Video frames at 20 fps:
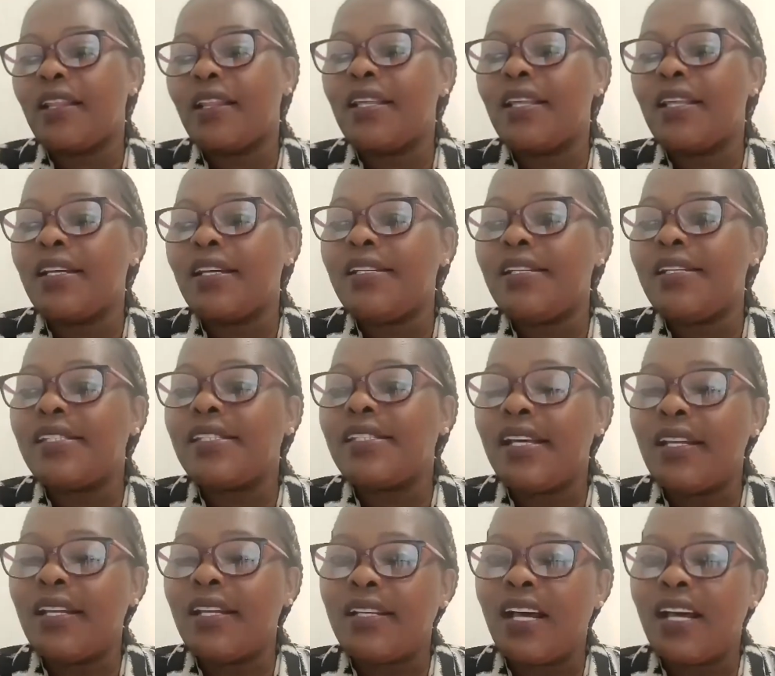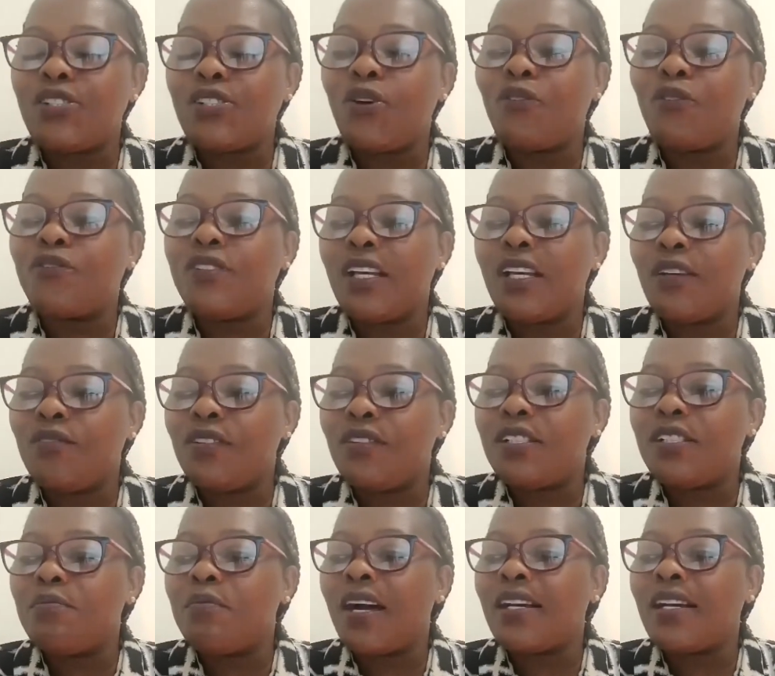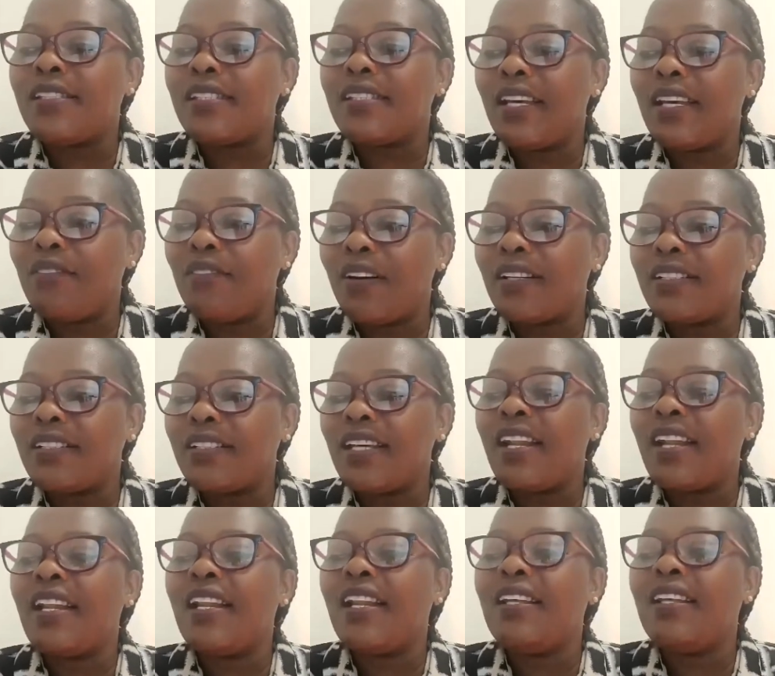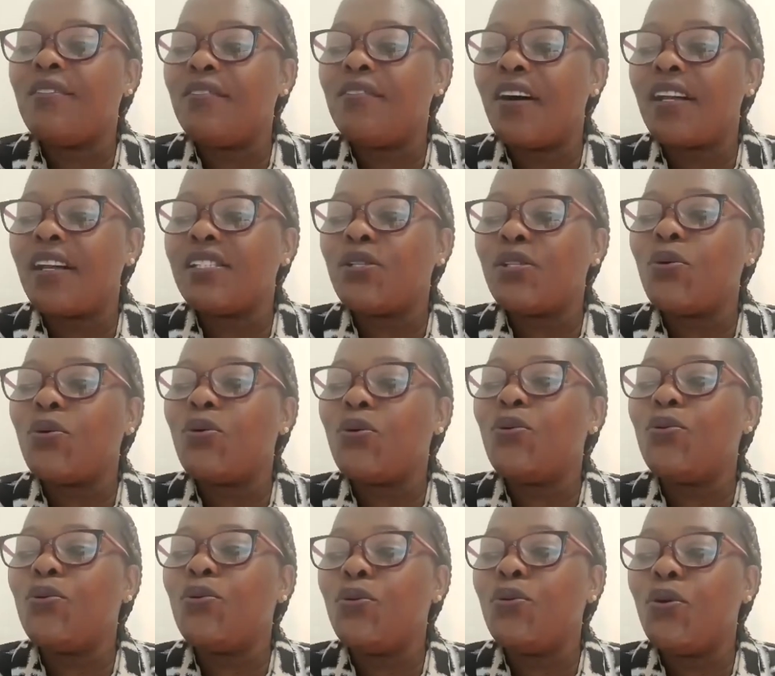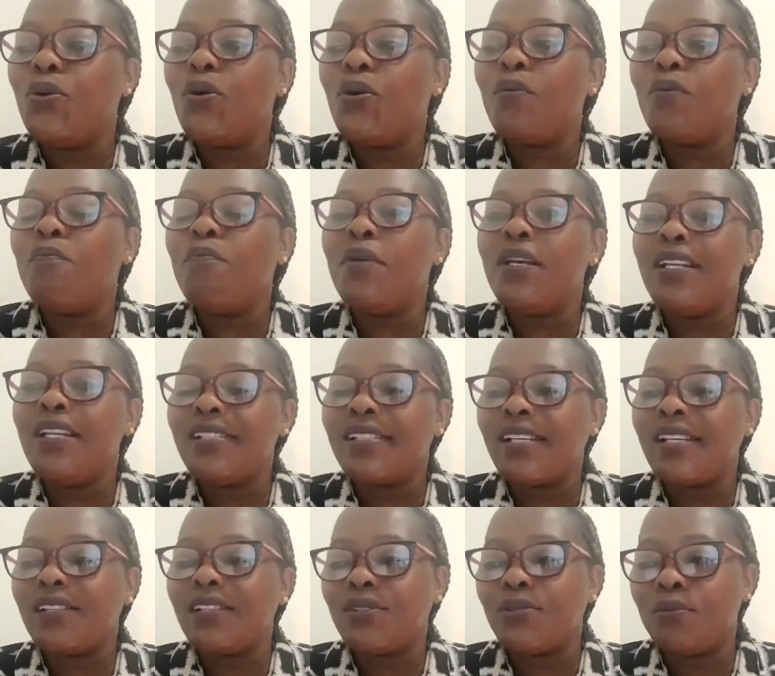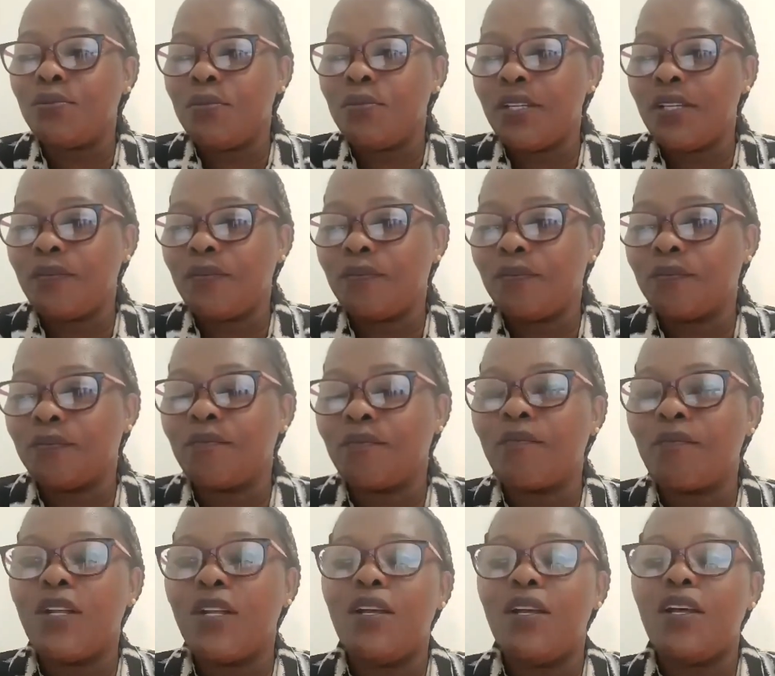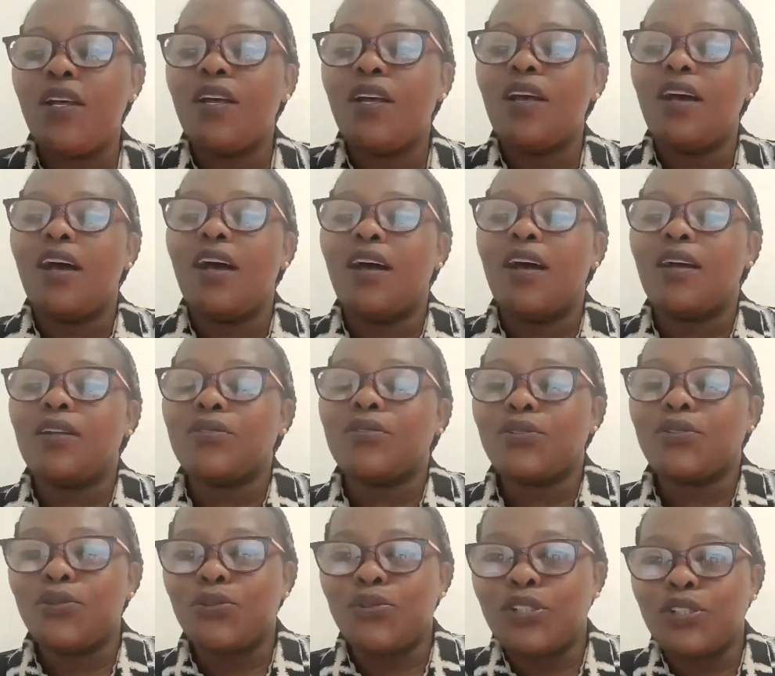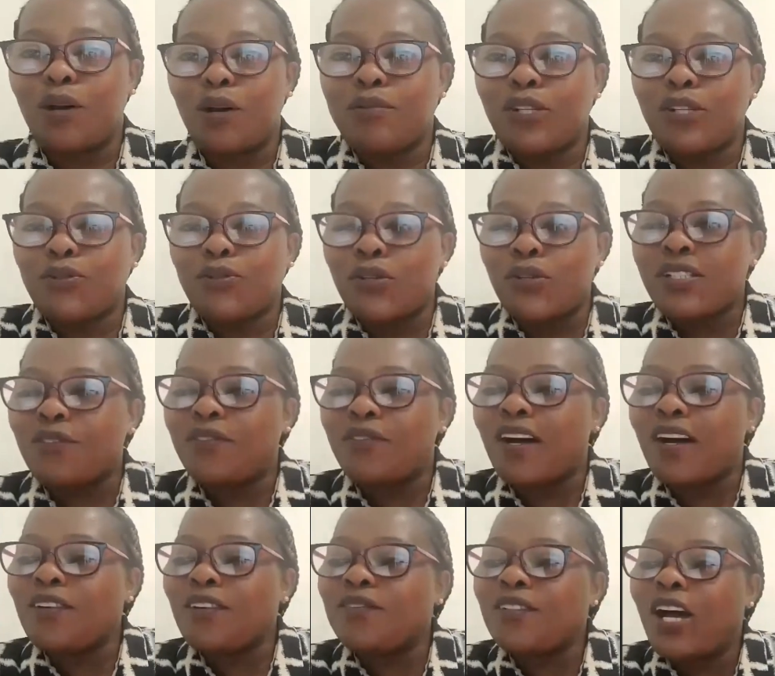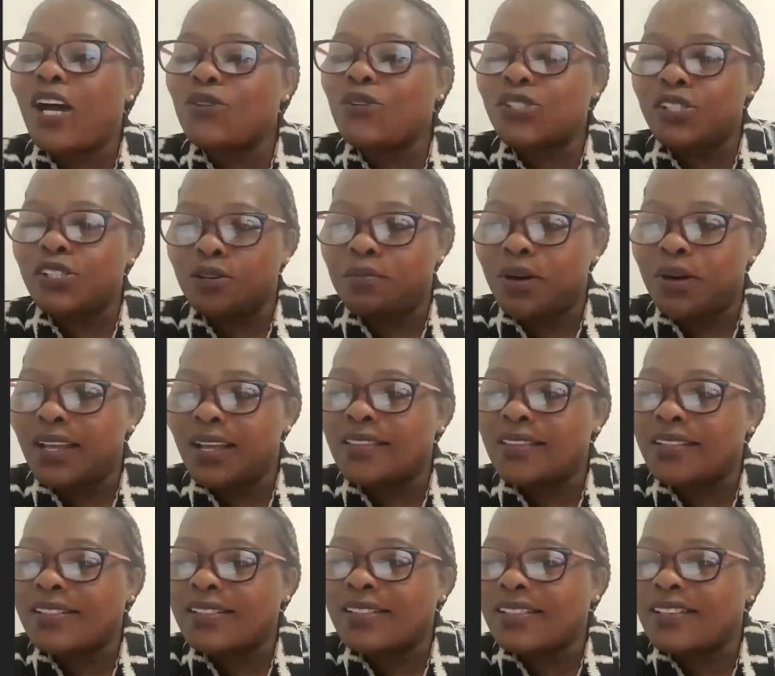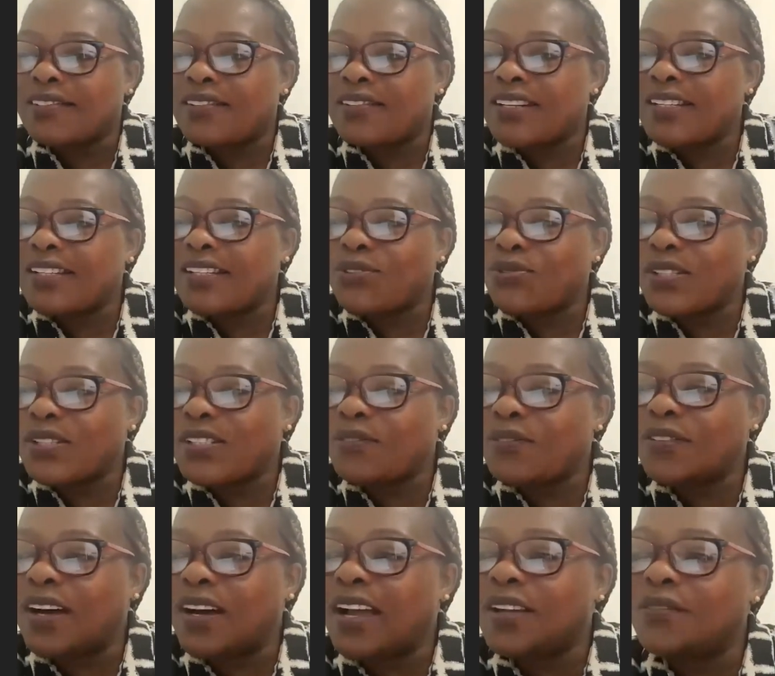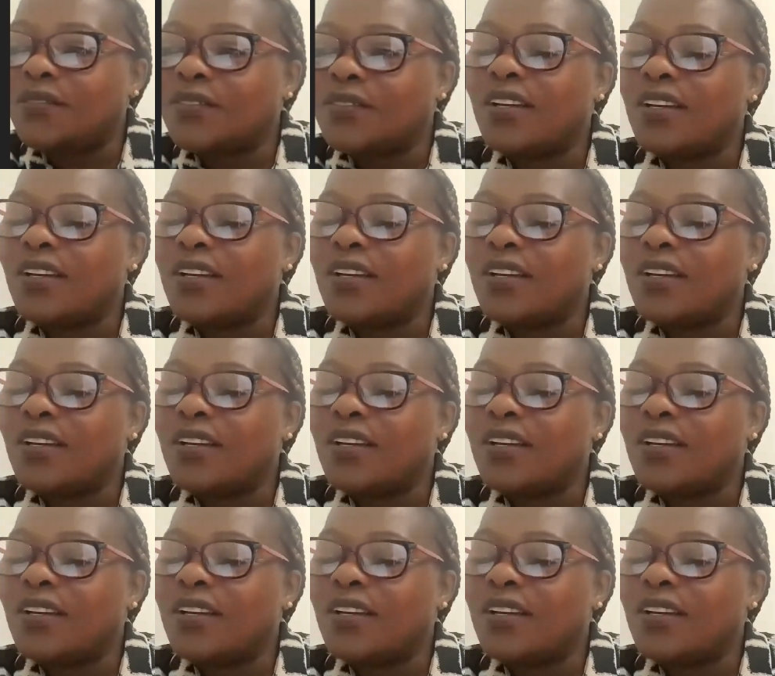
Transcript: the descendant of David, my servant, and Levite who ministers to me. To chapter 25 now, Jeremiah 33:25.